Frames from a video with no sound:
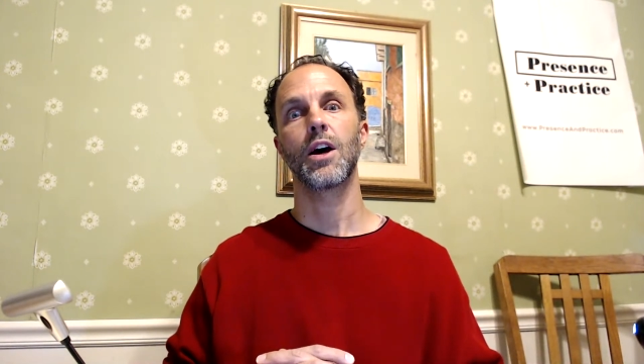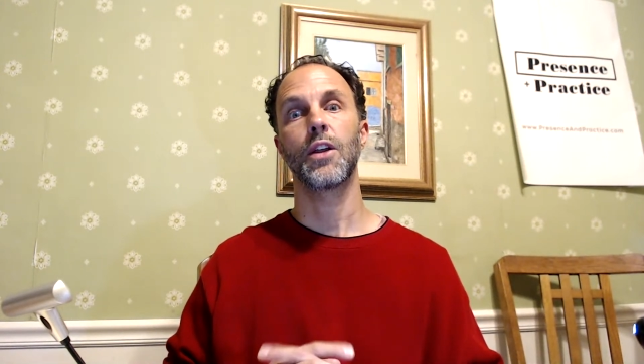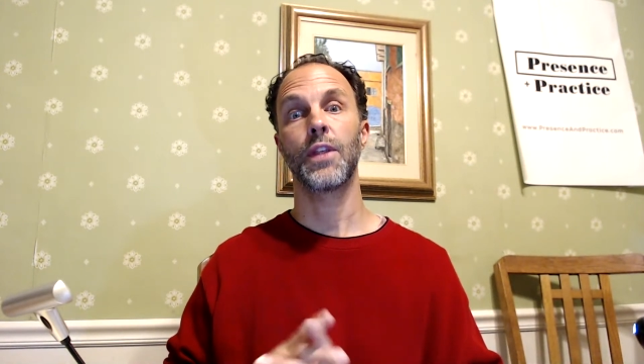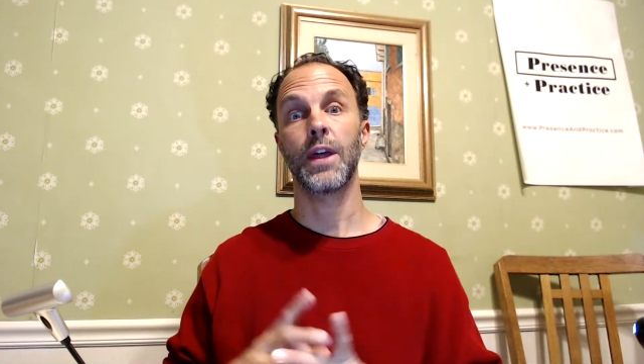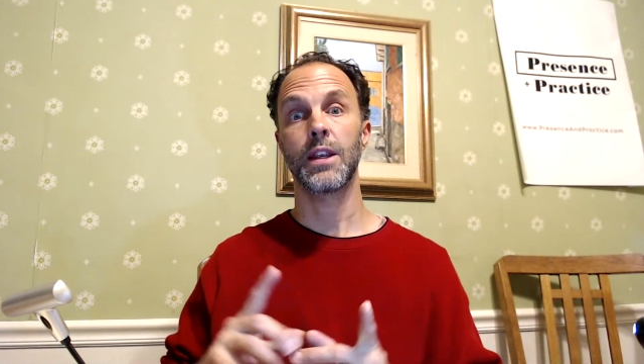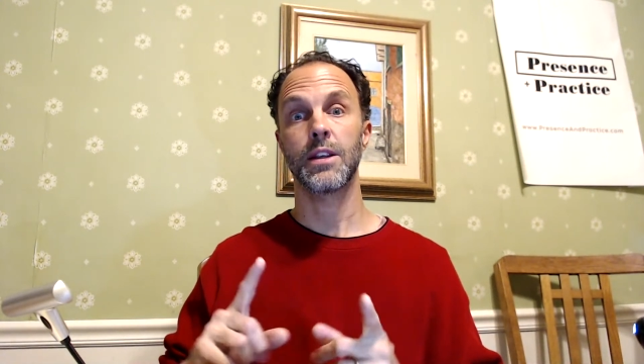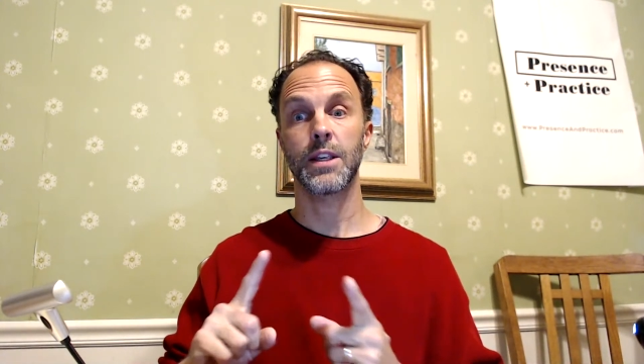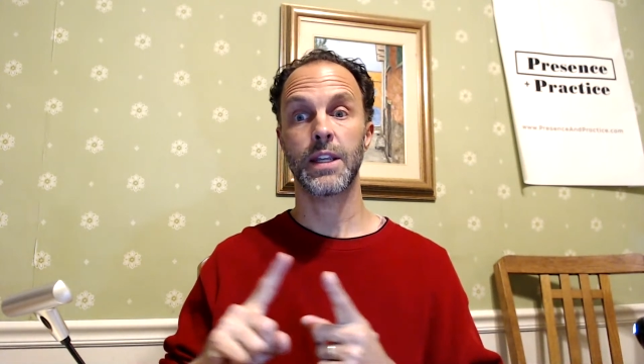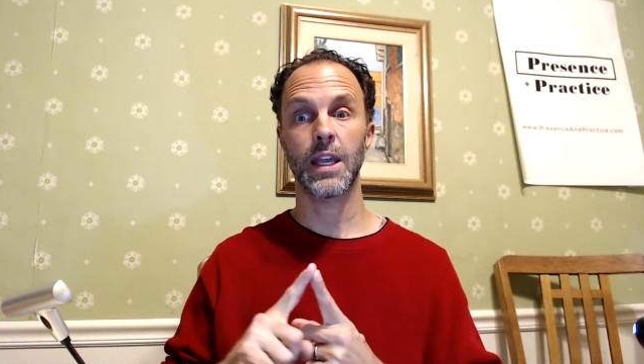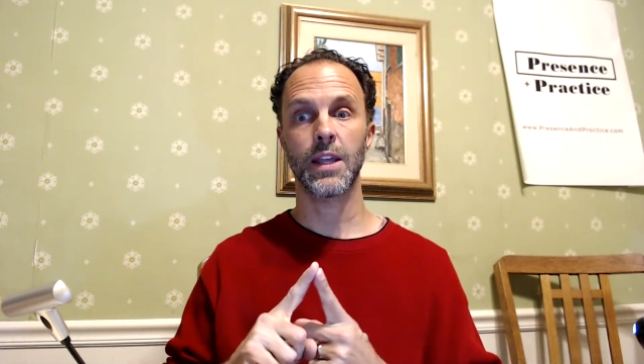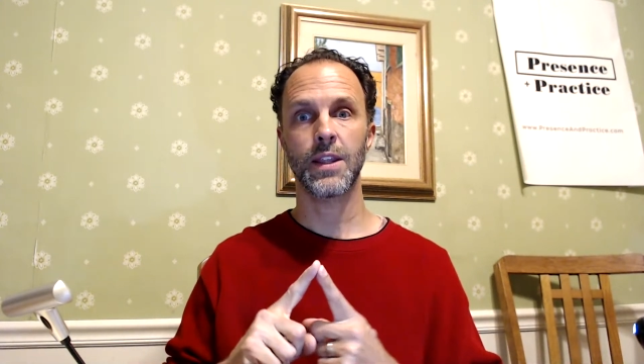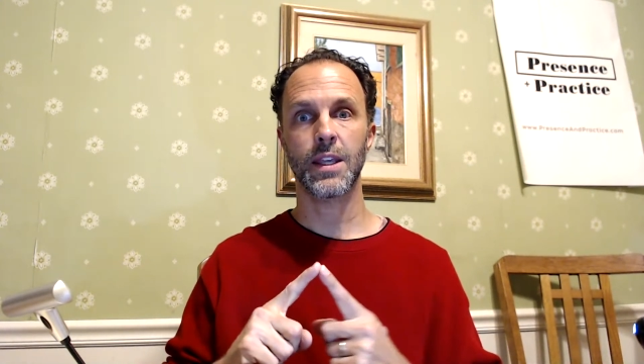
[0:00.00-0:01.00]
Then
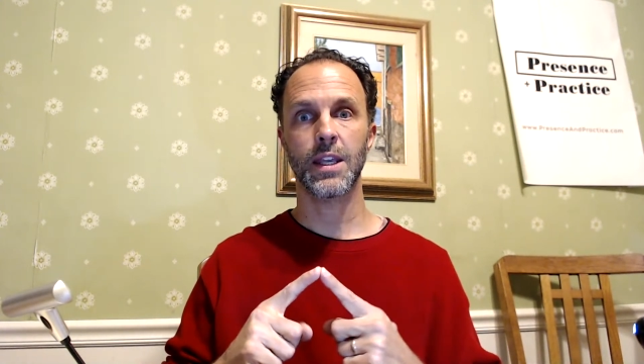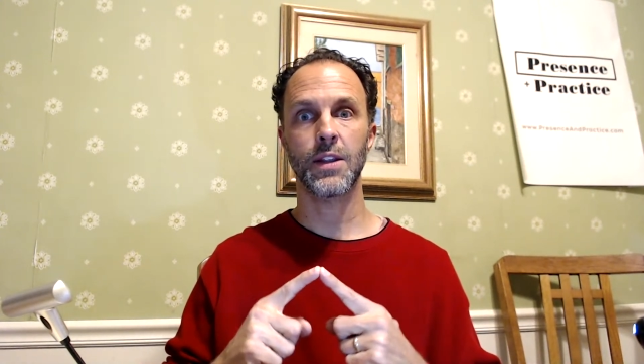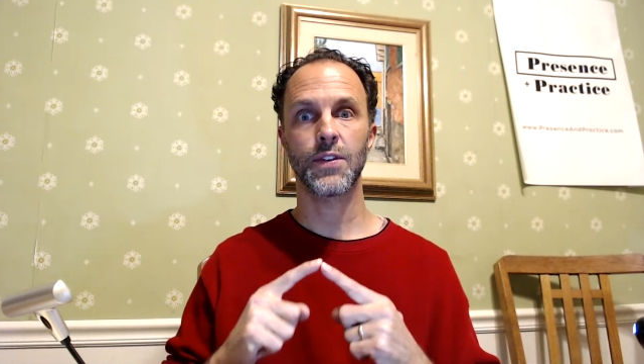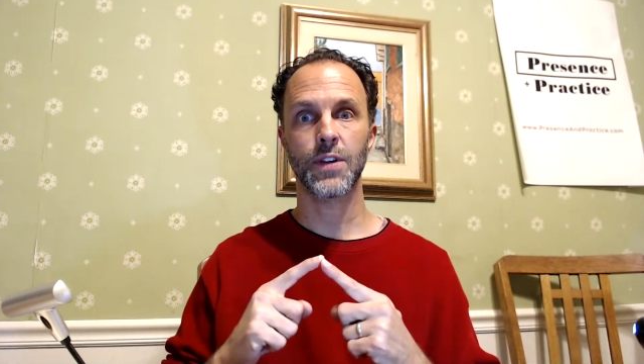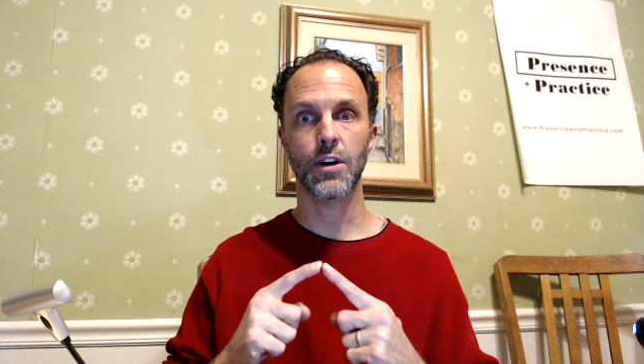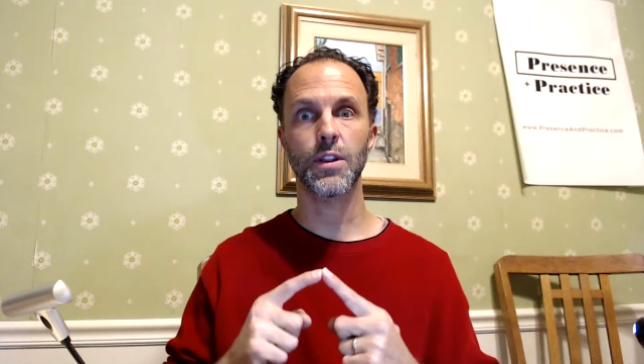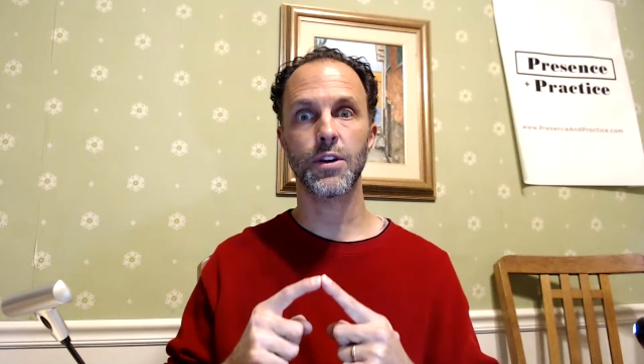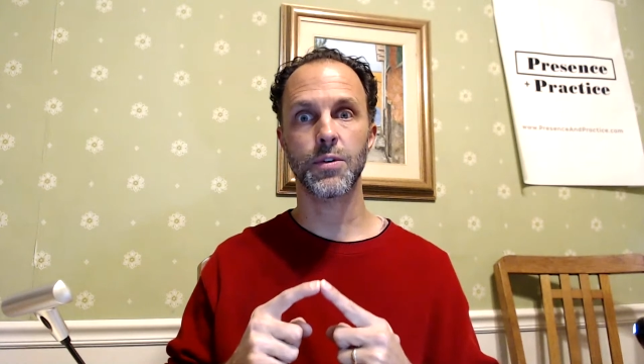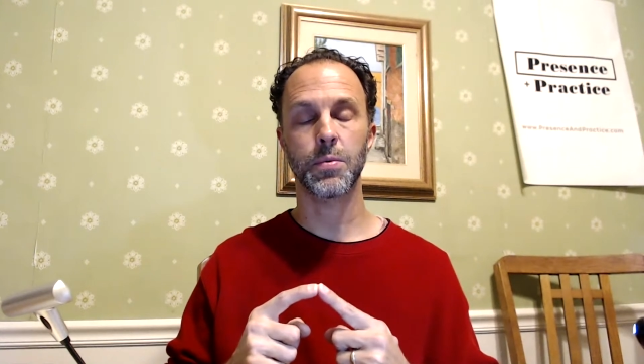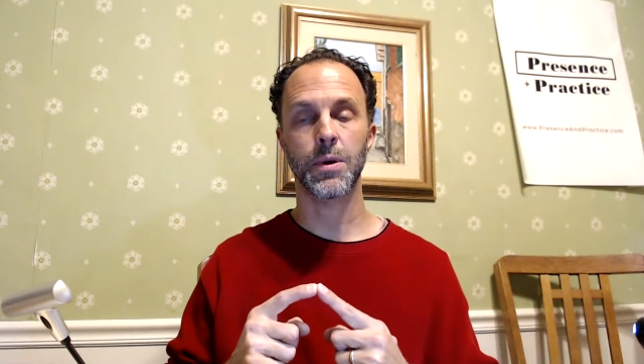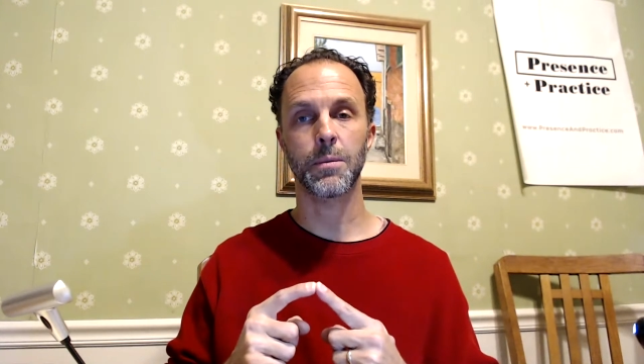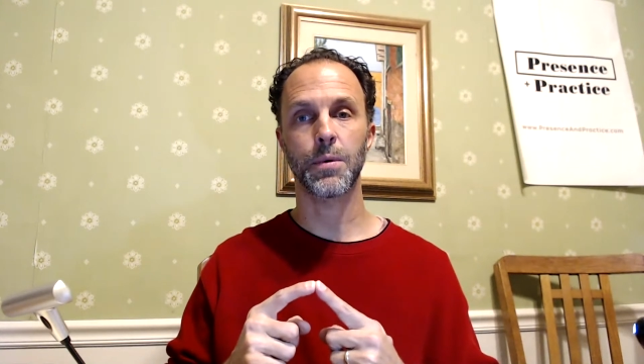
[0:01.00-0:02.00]
today the kids started their
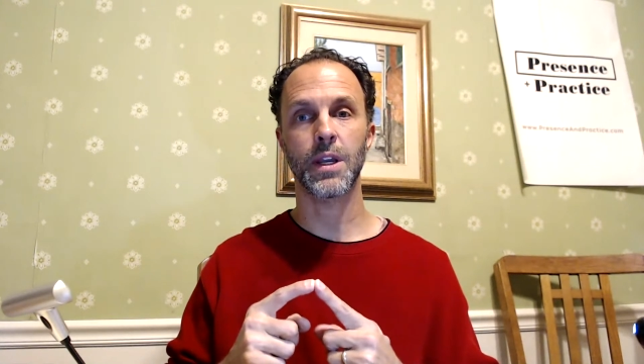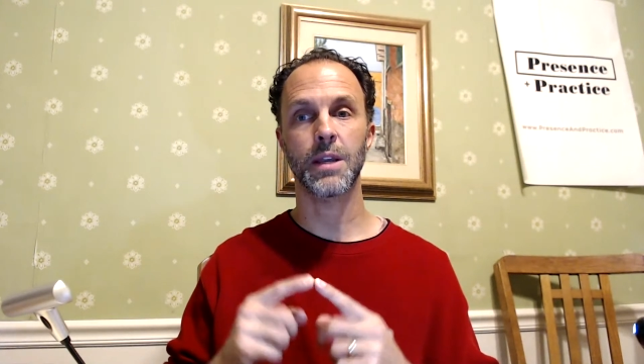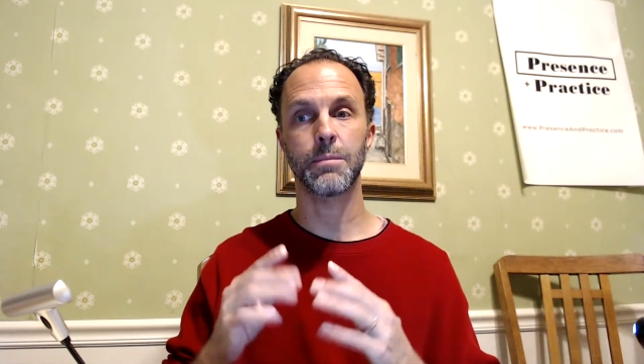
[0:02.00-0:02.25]
spring break,